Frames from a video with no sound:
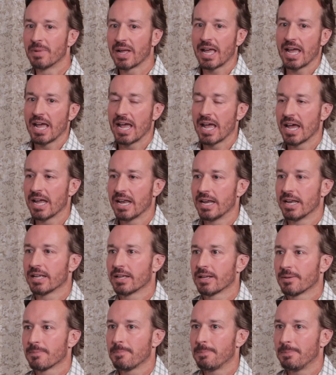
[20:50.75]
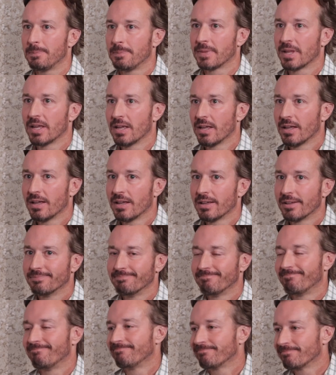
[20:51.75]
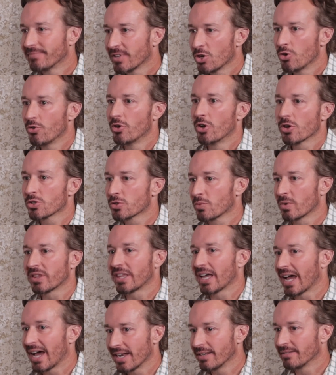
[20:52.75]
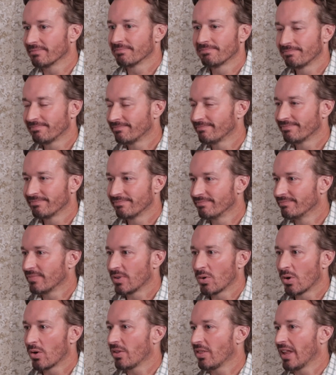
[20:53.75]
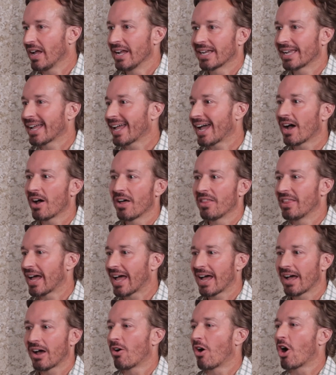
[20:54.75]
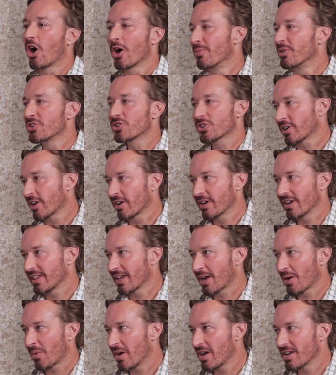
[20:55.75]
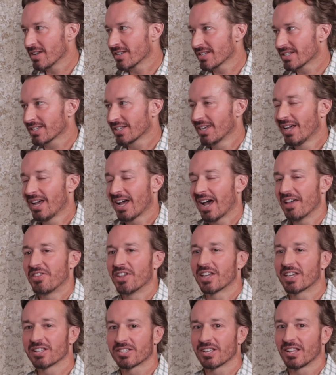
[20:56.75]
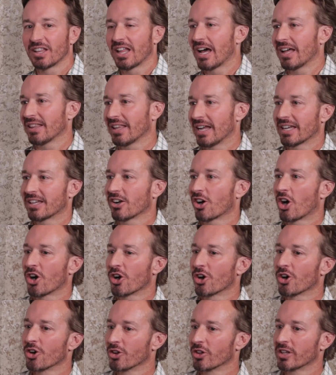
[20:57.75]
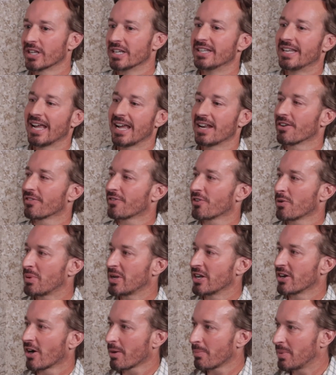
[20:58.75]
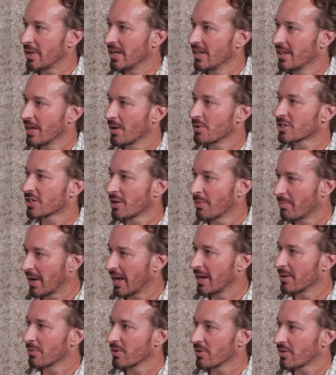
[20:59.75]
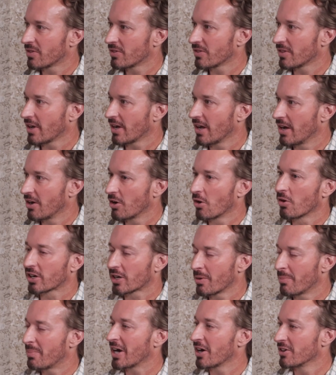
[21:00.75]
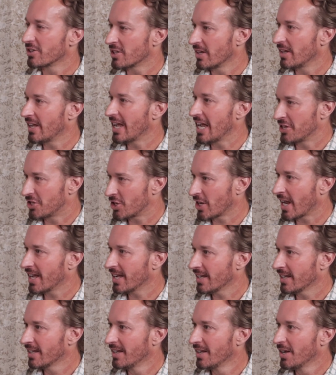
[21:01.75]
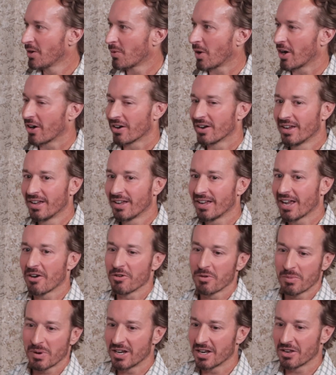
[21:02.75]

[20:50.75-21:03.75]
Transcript: And who knows what that, like how arbitrary that was. I think it's a lot like our early data for PRP that was combined with or compared to HA, where everybody